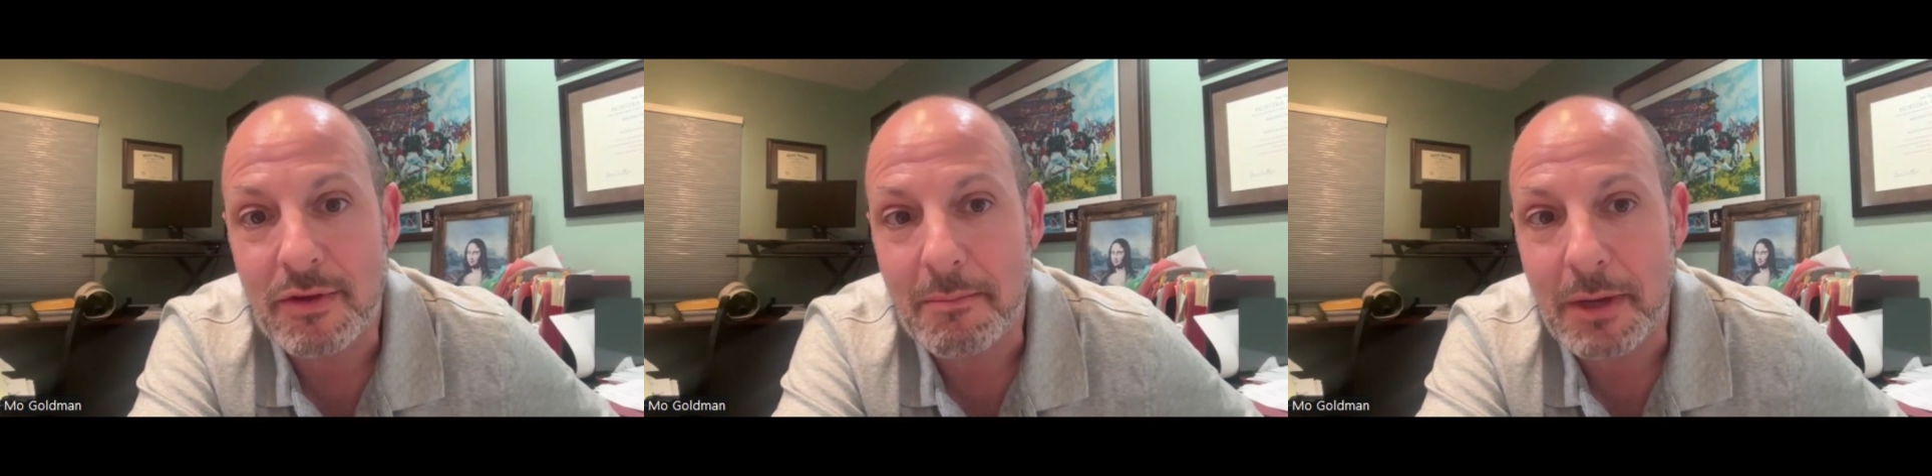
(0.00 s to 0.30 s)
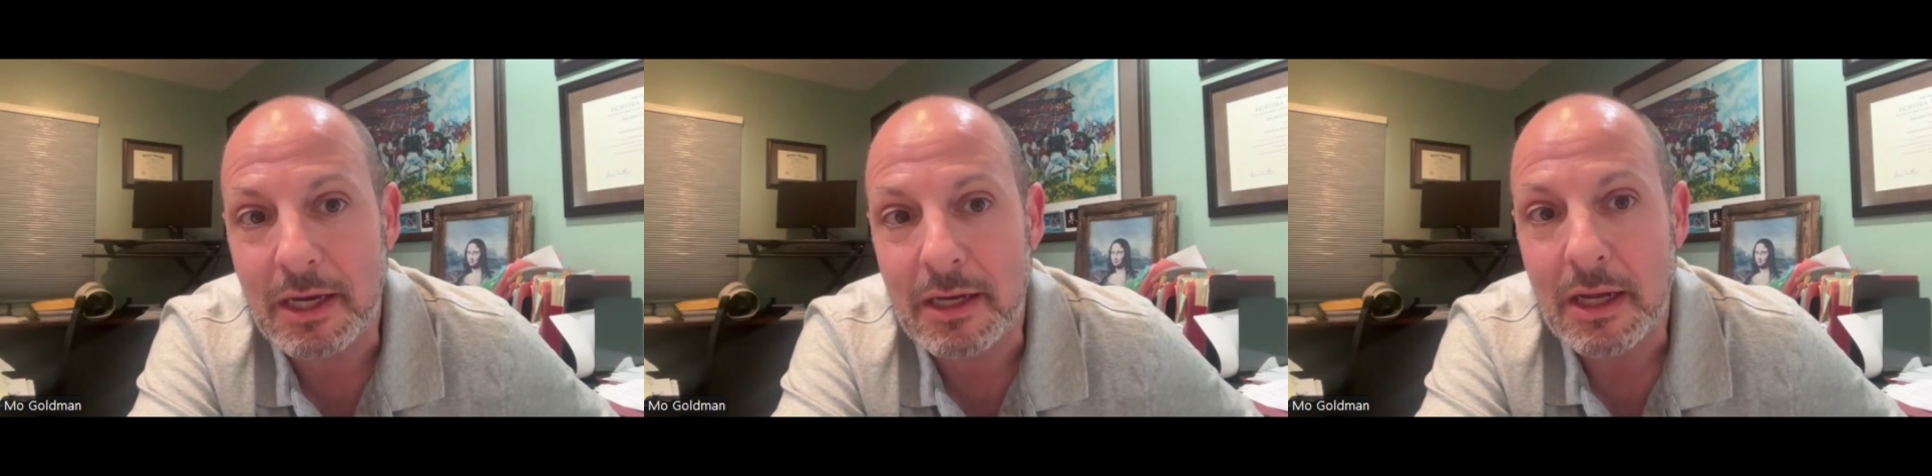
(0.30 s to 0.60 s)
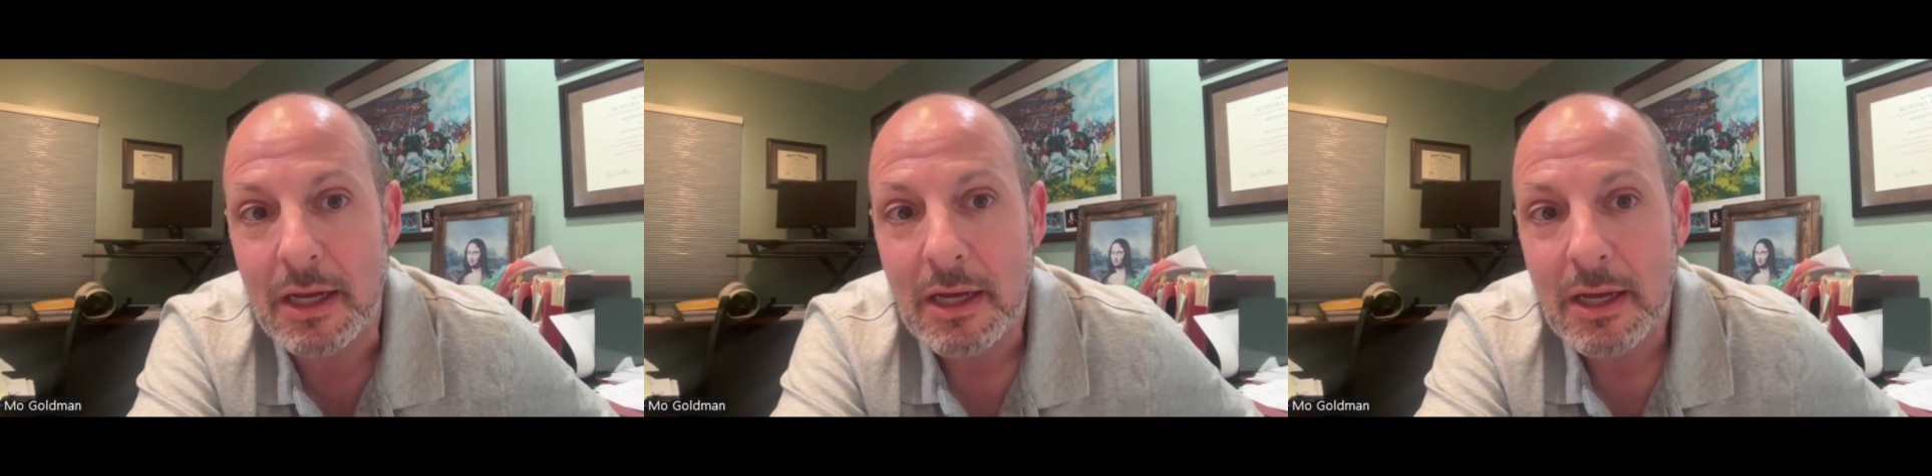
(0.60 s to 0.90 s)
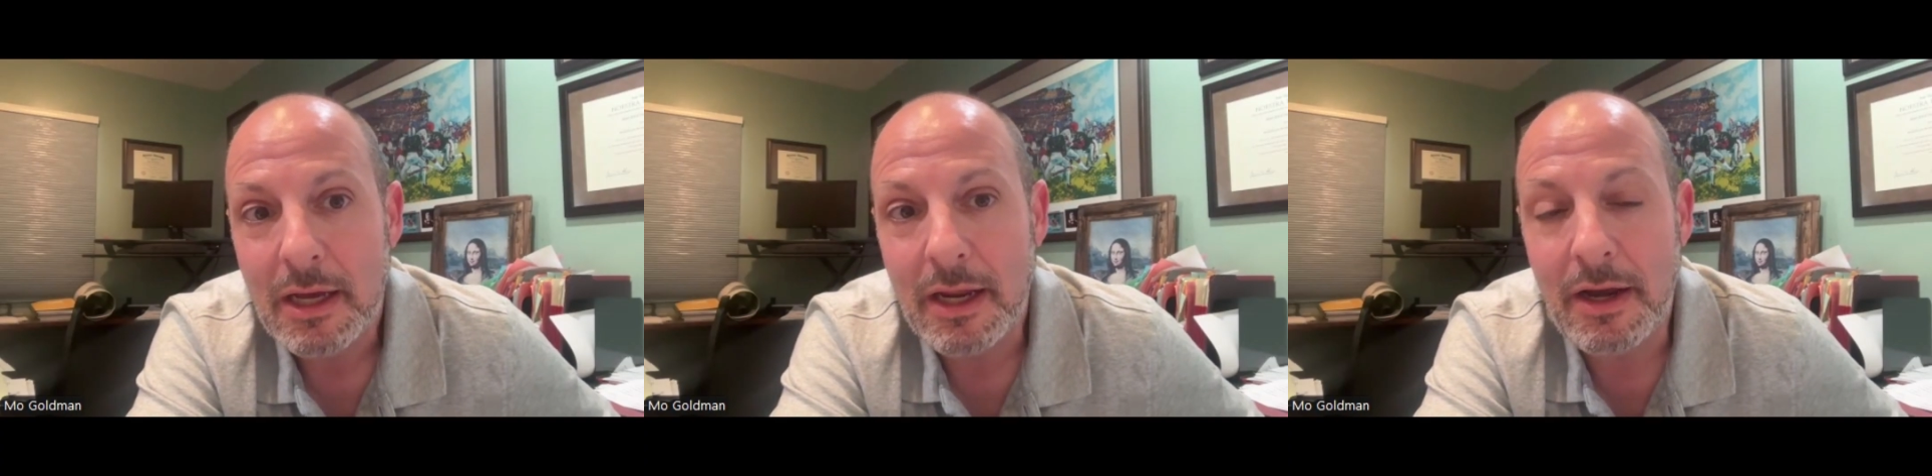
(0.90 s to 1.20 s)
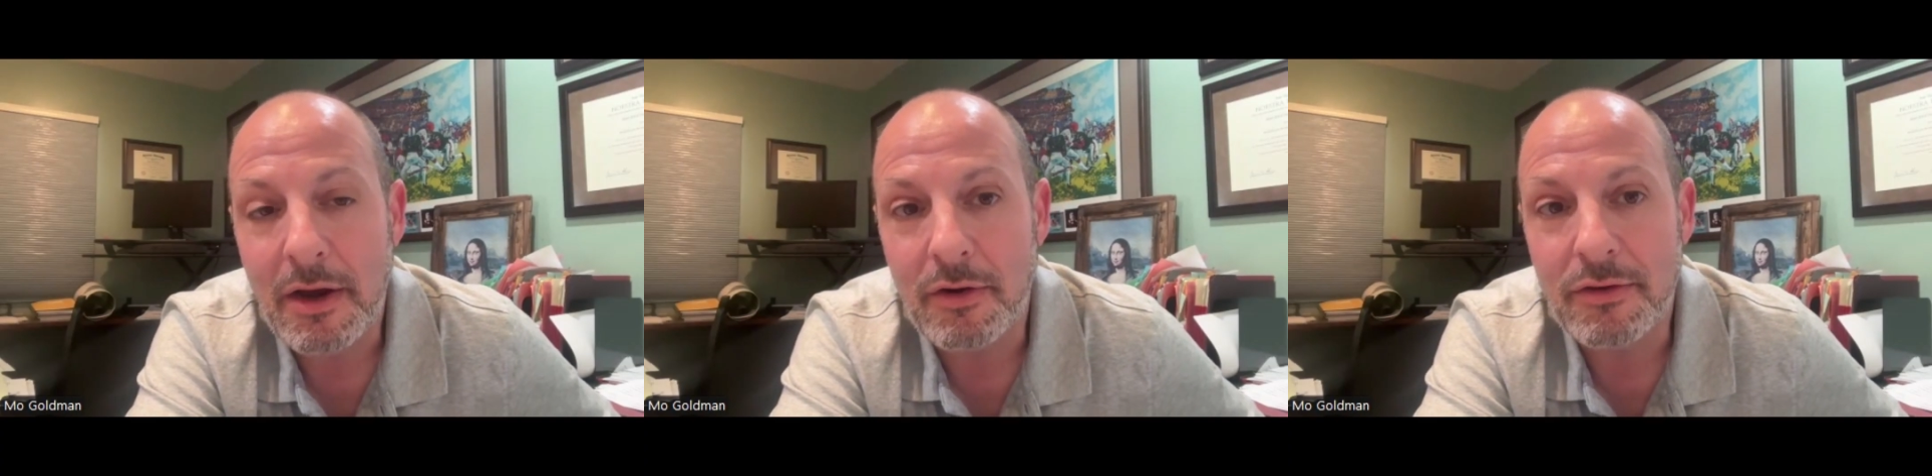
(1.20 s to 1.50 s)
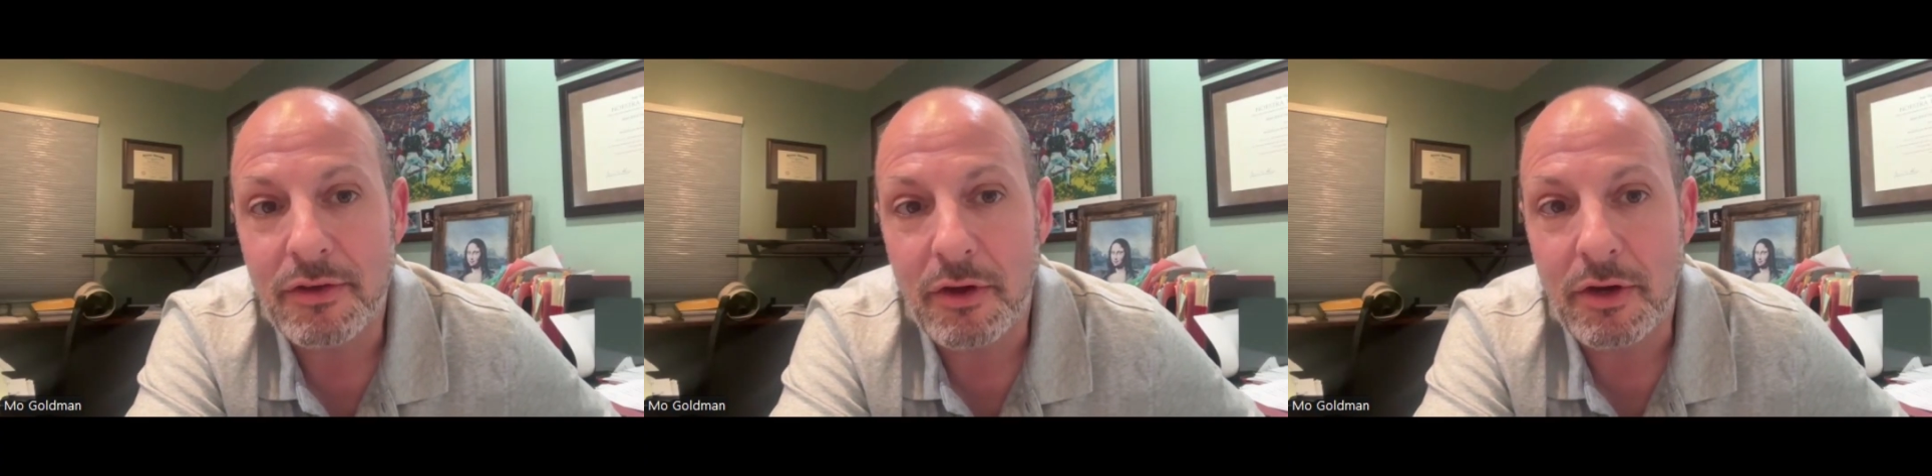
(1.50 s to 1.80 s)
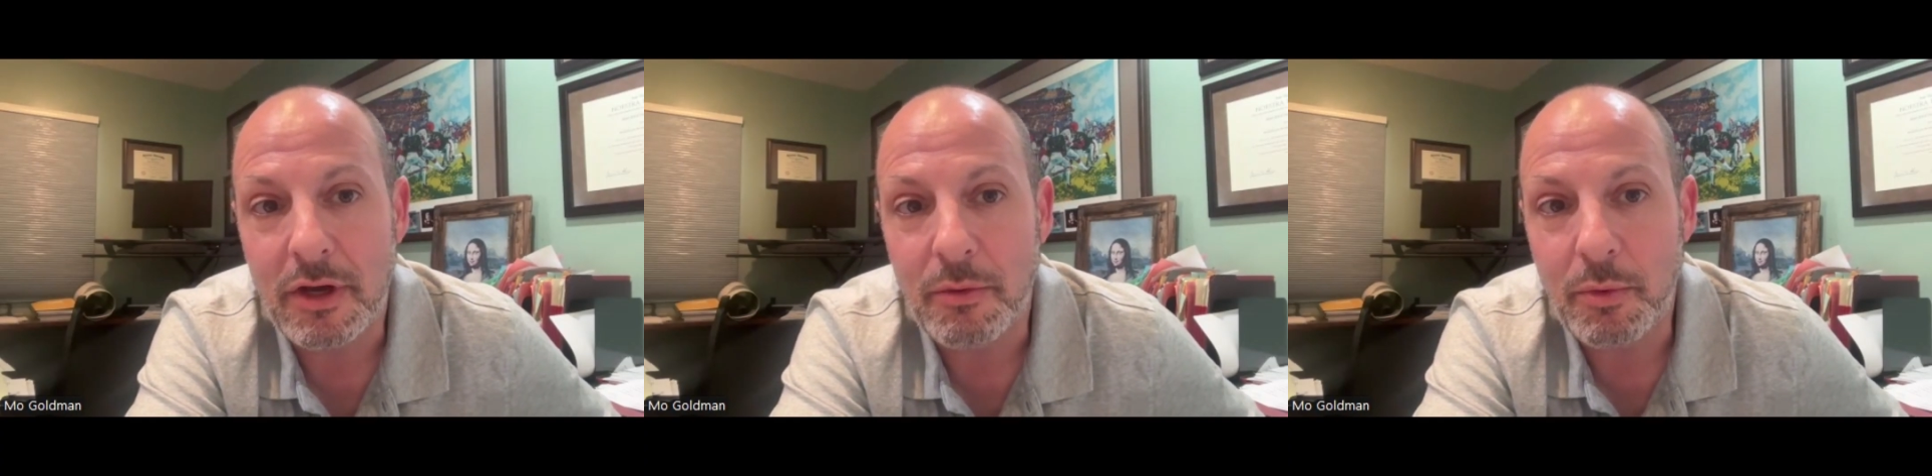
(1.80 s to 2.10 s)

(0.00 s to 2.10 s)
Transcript: I mean, in Arizona,